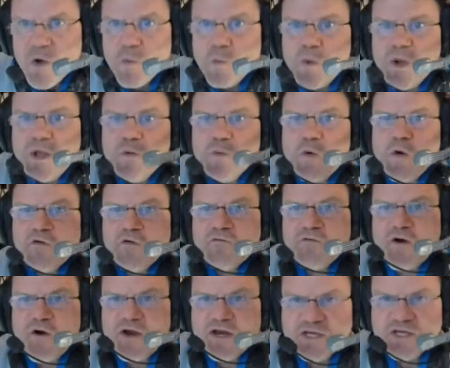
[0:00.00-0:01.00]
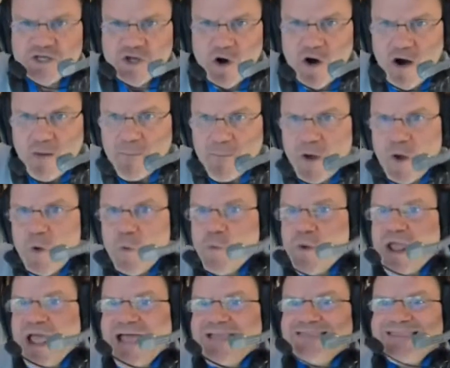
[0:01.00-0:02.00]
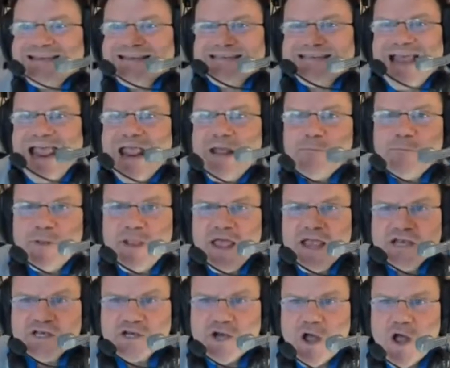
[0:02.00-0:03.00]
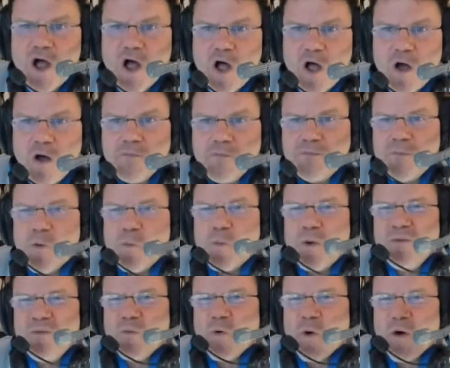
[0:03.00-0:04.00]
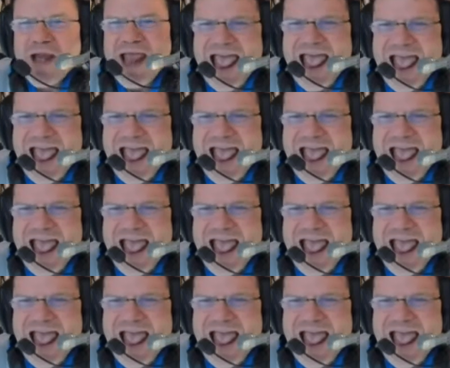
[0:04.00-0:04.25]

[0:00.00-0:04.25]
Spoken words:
We weren't very sharp. We had the same plays called, but we weren't